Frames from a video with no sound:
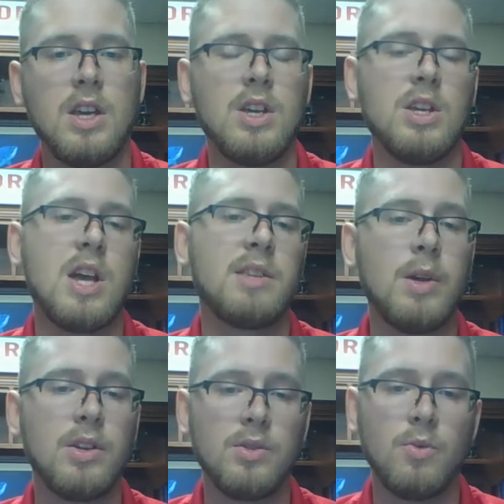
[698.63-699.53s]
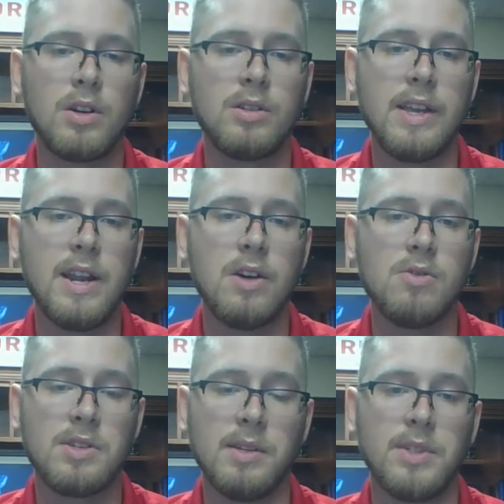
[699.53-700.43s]
you have to be able to work late
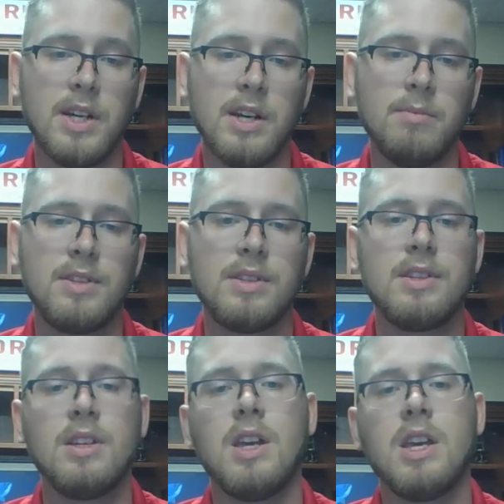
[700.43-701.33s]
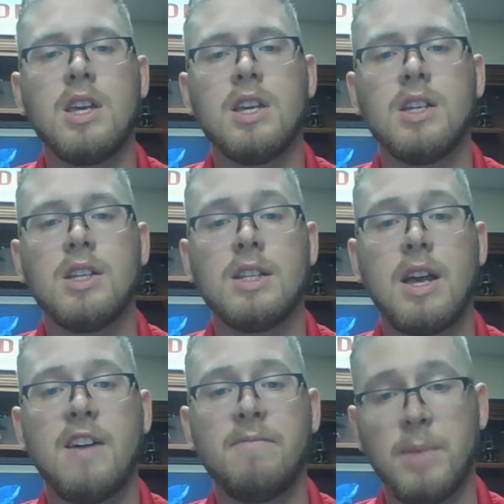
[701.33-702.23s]
hours sometimes, and
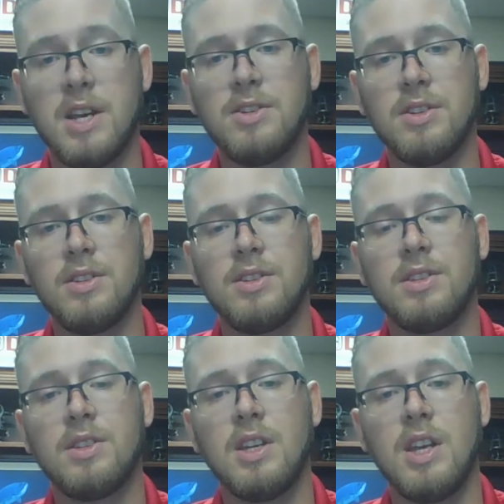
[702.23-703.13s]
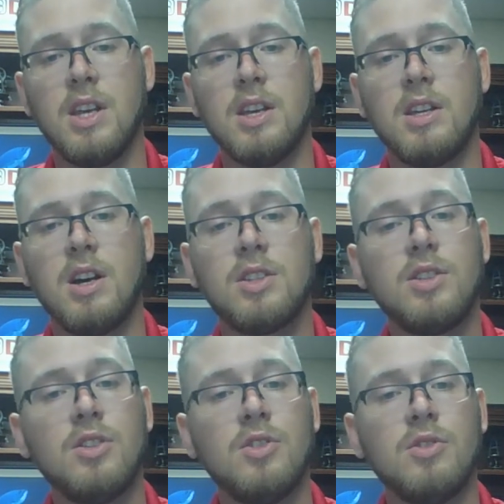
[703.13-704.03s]
have patience, and
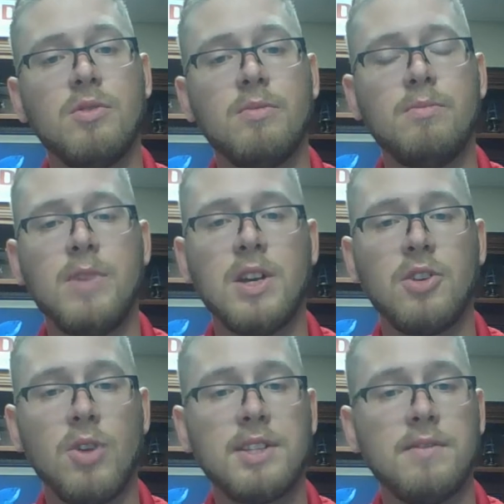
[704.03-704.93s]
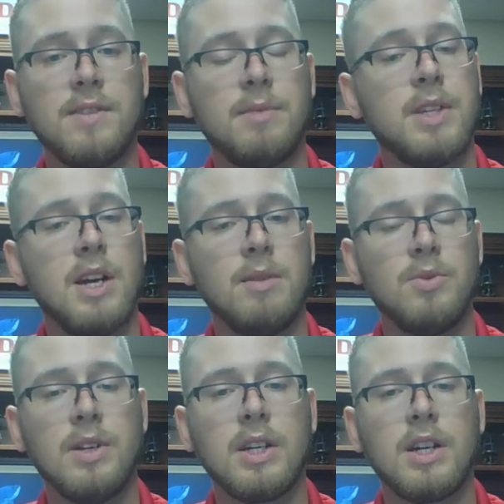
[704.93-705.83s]
also be aggressive sometimes
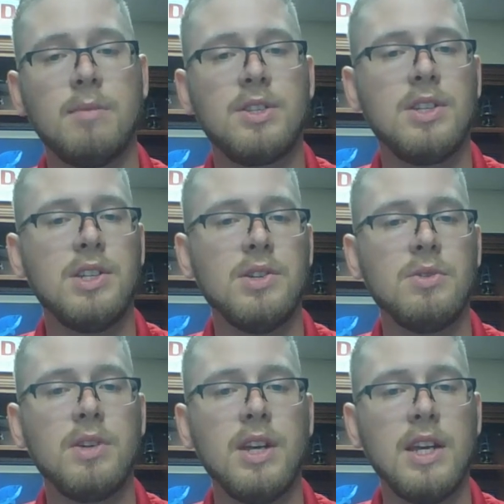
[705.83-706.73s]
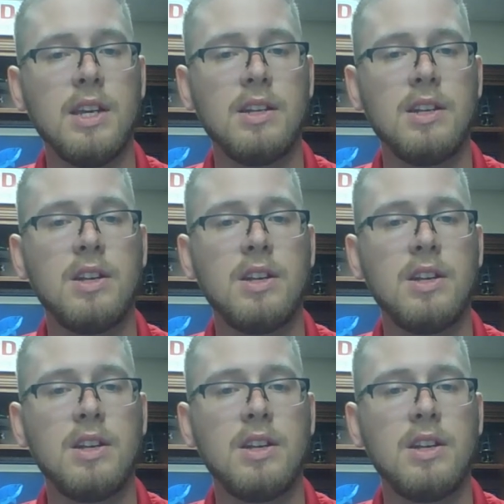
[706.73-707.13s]
when it comes to getting